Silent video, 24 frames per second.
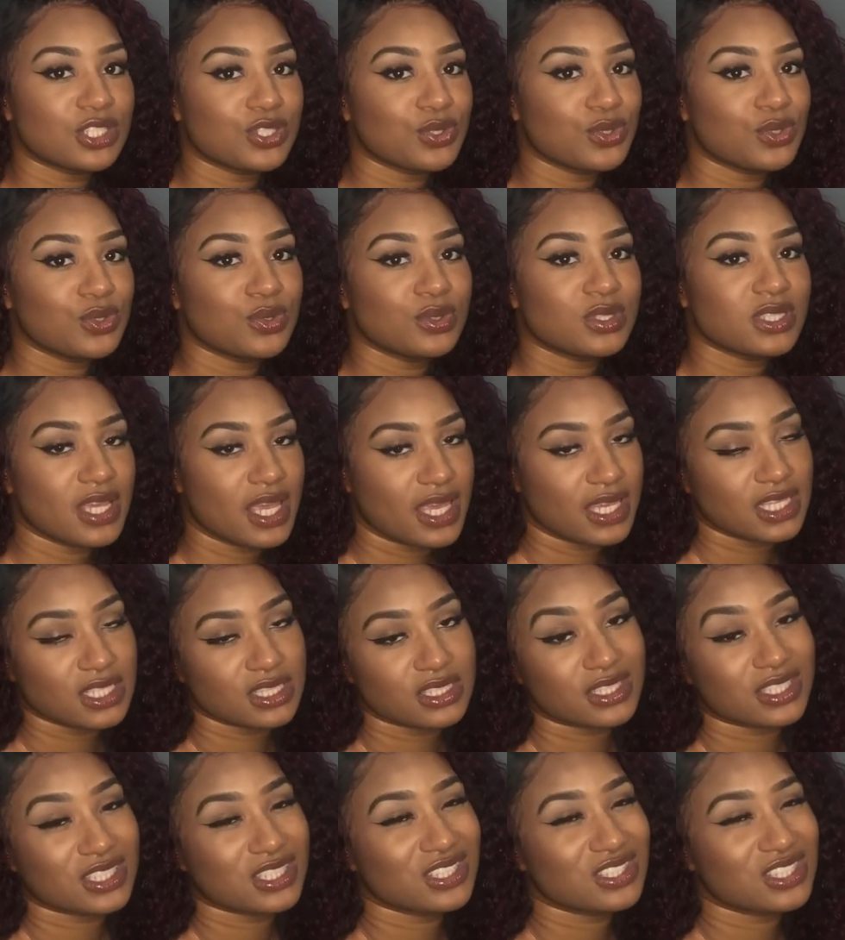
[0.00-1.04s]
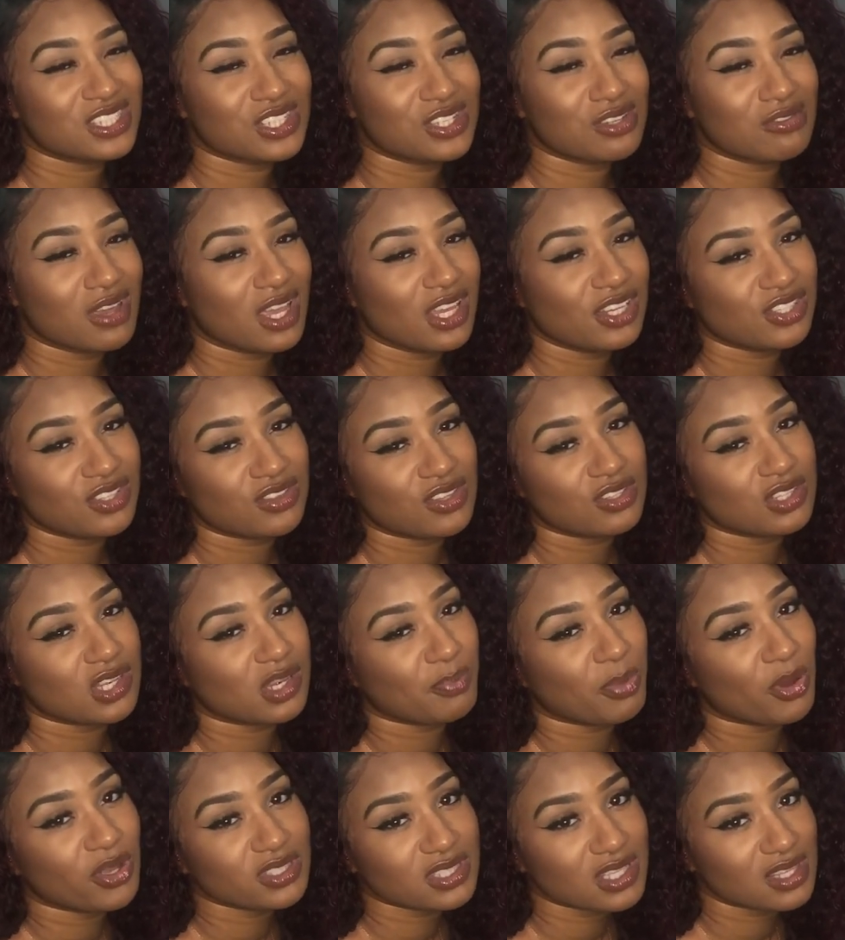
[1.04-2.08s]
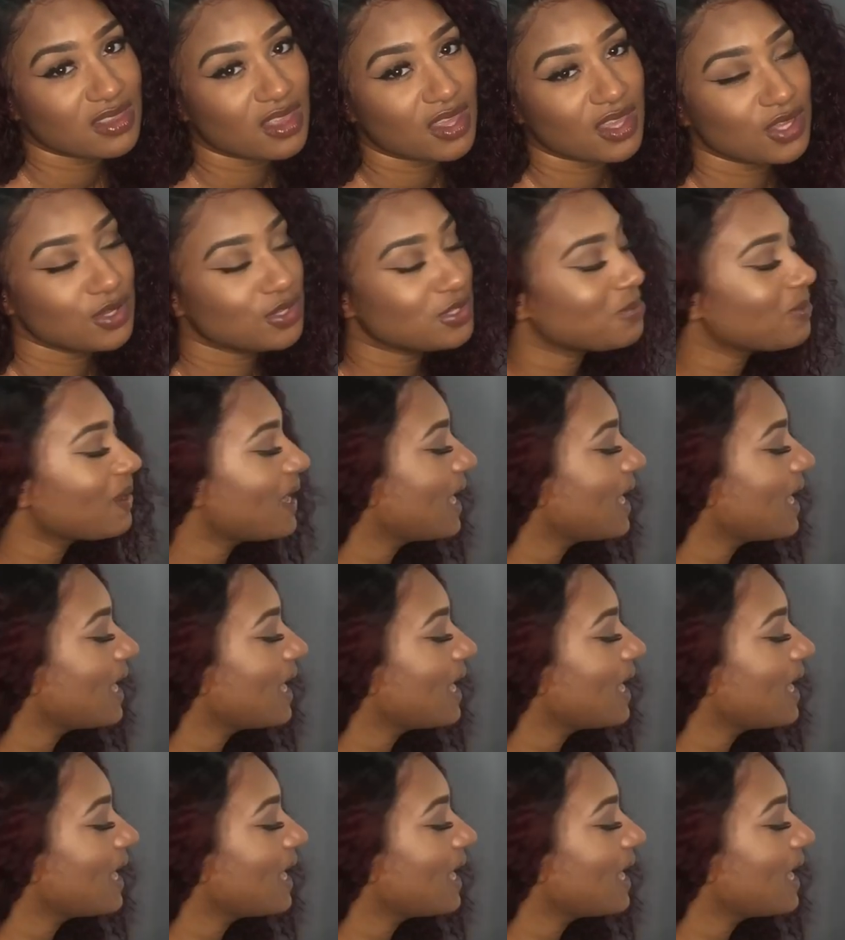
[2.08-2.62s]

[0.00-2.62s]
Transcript: to take into consideration the deposit that you'd